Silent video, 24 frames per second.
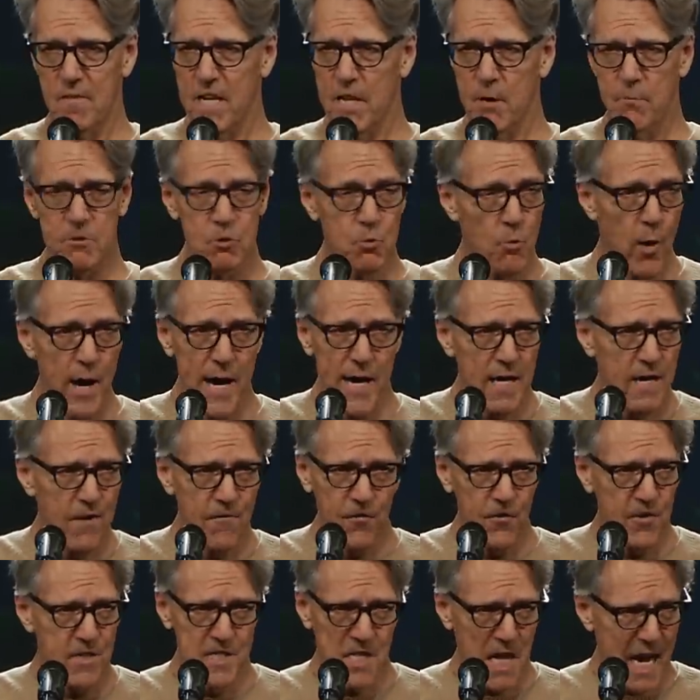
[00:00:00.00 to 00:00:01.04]
he was
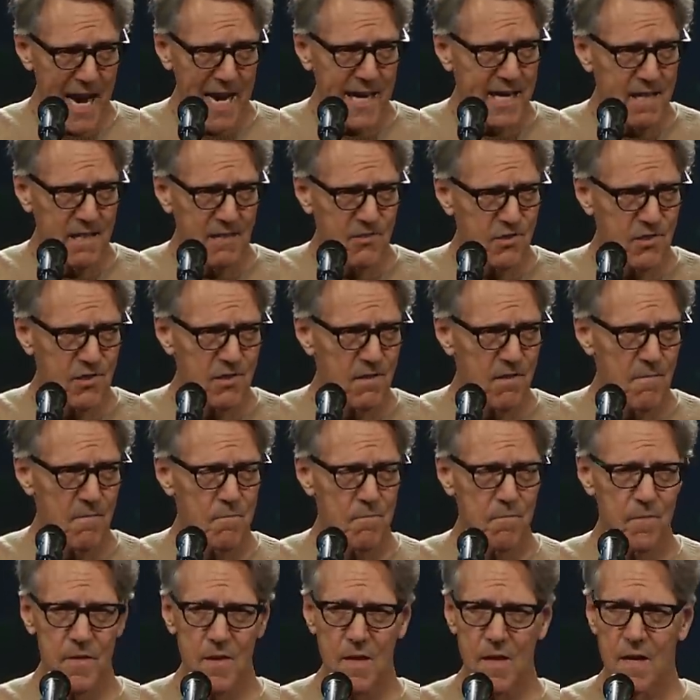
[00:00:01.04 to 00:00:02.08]
waiting for Titus.
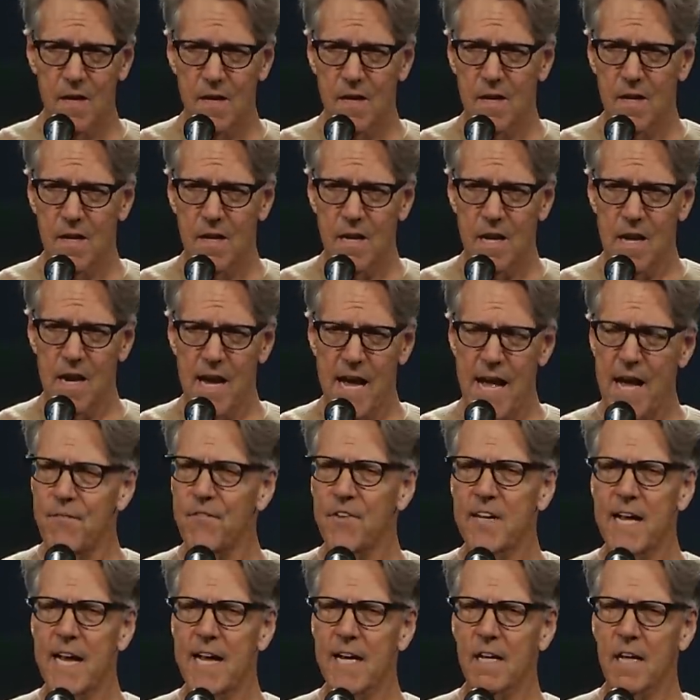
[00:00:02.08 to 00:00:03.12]
Uh,
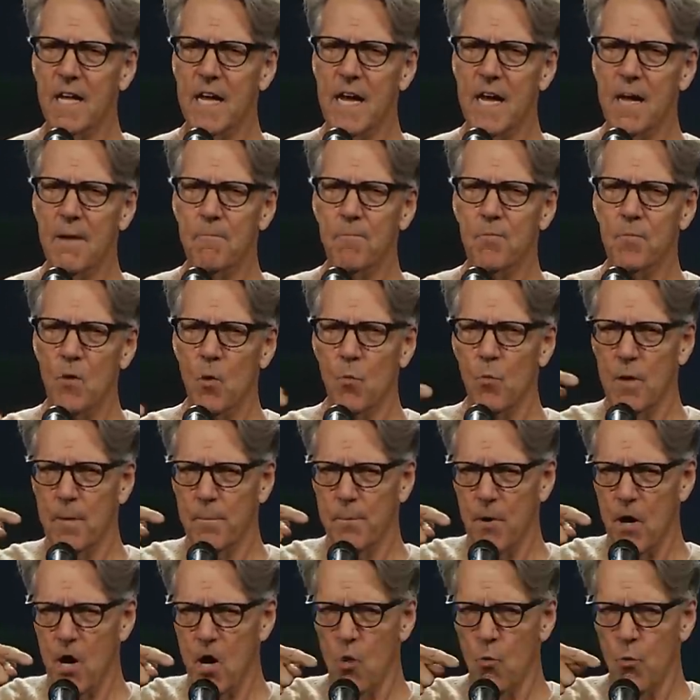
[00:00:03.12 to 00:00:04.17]
evidently,
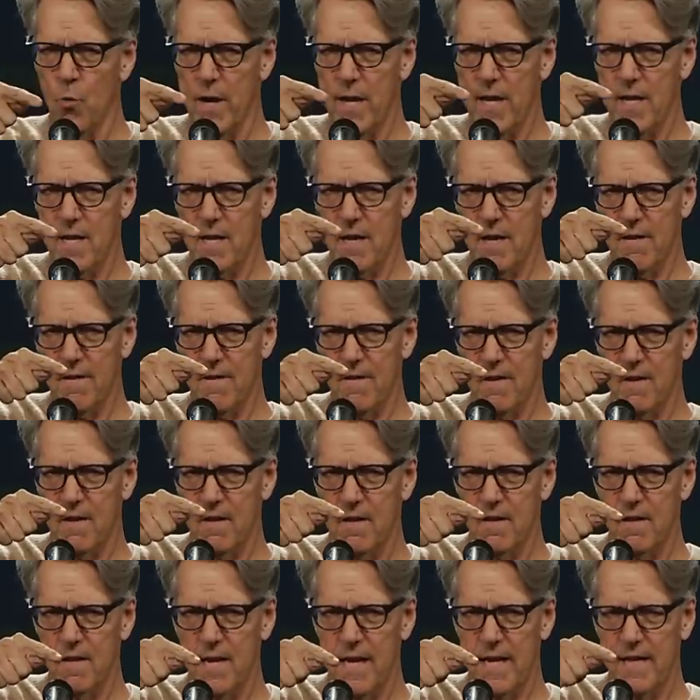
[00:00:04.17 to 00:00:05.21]
when Paul went
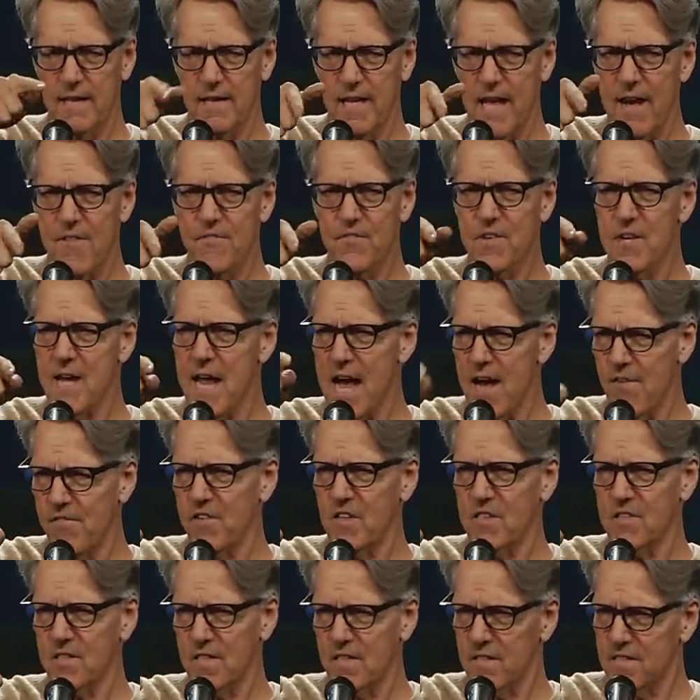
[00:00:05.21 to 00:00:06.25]
and left
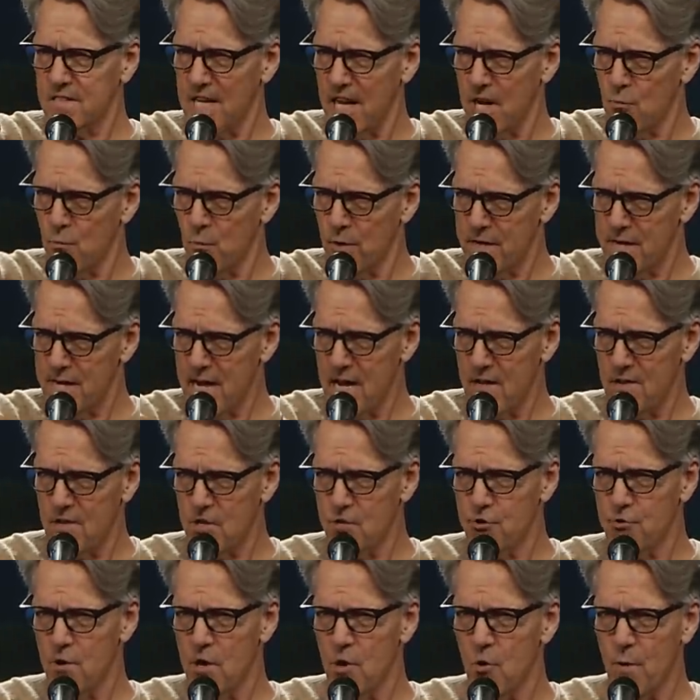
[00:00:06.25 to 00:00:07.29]
Ephesus and went down
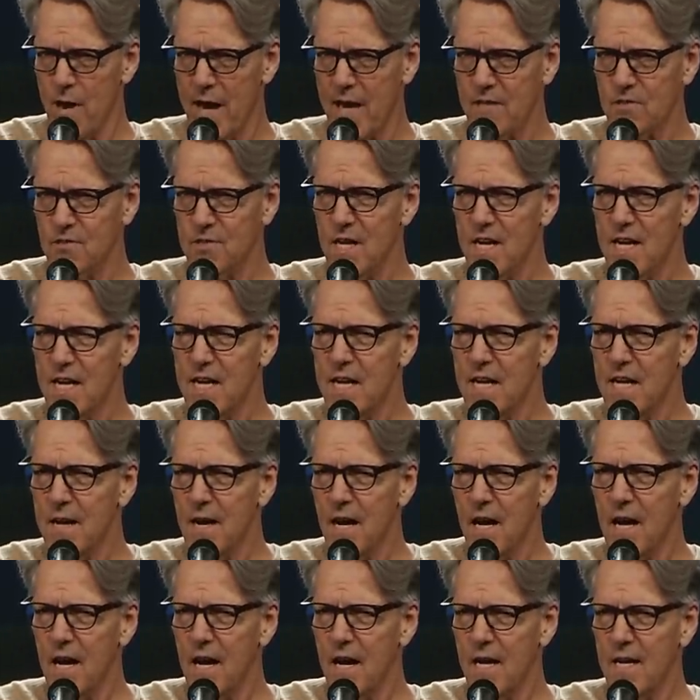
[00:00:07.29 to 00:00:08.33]
to Troas,
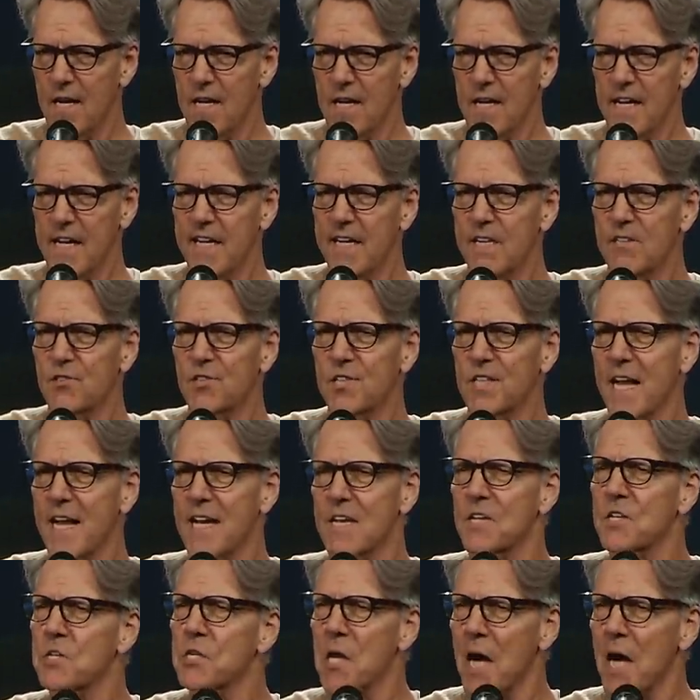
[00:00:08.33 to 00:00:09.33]
uh, he sent